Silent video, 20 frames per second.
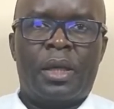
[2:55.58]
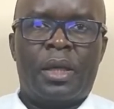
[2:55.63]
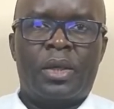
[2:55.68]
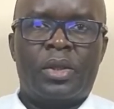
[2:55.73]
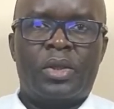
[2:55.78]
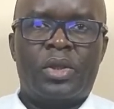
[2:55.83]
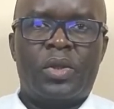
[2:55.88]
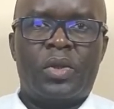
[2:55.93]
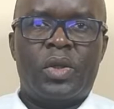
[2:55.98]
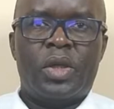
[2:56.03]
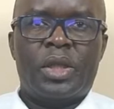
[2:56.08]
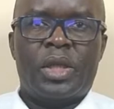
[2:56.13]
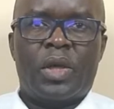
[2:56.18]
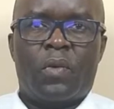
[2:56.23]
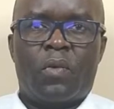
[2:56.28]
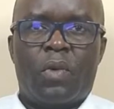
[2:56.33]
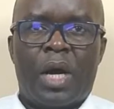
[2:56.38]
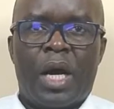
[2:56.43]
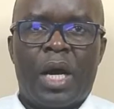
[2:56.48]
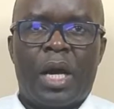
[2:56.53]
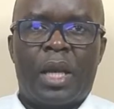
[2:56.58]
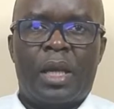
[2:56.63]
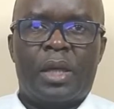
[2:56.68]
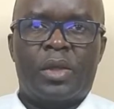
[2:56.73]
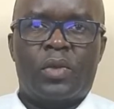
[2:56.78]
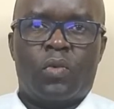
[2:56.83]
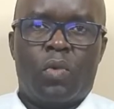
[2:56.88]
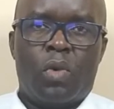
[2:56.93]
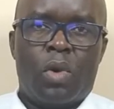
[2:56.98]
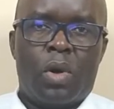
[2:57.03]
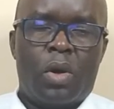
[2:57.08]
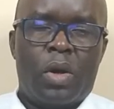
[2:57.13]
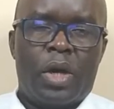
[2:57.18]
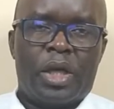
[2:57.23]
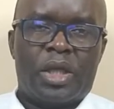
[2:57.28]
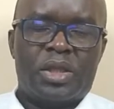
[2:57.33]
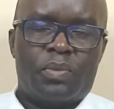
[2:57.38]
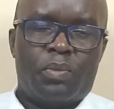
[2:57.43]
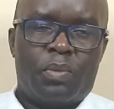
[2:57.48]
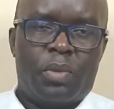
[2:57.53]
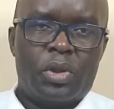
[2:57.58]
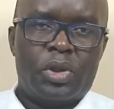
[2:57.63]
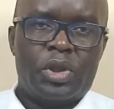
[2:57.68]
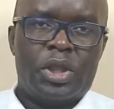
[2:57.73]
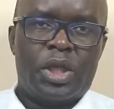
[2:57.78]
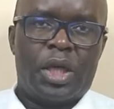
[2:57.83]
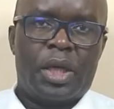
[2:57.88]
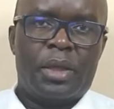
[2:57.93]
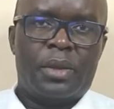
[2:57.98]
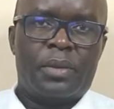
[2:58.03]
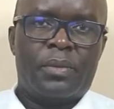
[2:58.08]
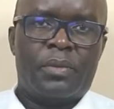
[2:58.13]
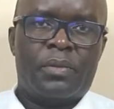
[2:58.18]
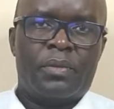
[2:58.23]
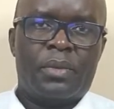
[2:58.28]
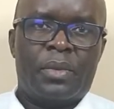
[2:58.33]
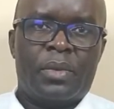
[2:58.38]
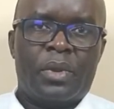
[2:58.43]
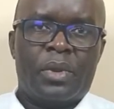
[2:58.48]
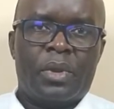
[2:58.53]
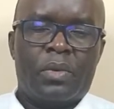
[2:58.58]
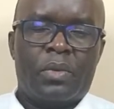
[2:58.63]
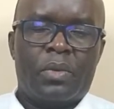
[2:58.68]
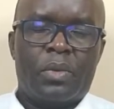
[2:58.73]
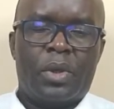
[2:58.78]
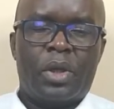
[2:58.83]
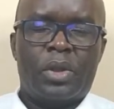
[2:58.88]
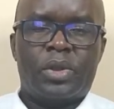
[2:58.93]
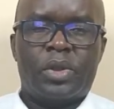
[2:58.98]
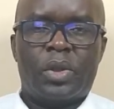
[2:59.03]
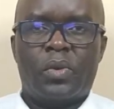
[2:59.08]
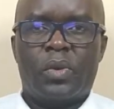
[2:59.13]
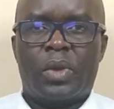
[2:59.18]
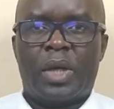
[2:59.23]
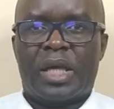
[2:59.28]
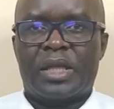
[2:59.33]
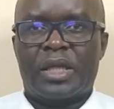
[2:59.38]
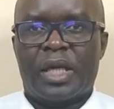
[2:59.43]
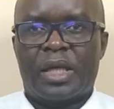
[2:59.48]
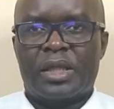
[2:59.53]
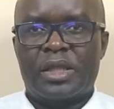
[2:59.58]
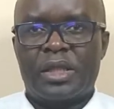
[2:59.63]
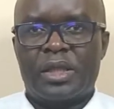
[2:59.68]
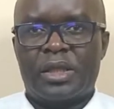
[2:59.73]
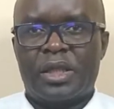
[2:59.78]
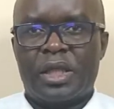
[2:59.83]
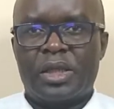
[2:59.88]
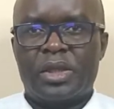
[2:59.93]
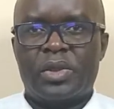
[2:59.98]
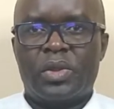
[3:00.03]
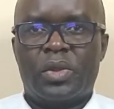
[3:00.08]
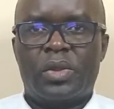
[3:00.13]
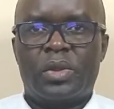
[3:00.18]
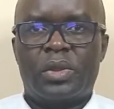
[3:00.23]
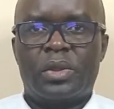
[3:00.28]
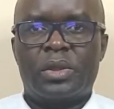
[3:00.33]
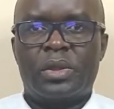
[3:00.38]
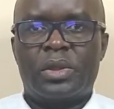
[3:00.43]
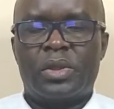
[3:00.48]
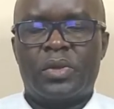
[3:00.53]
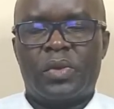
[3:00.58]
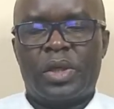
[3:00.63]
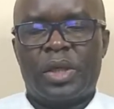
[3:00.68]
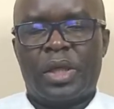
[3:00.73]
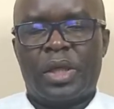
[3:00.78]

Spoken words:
during the World War exposure. We'll also look at the agitation during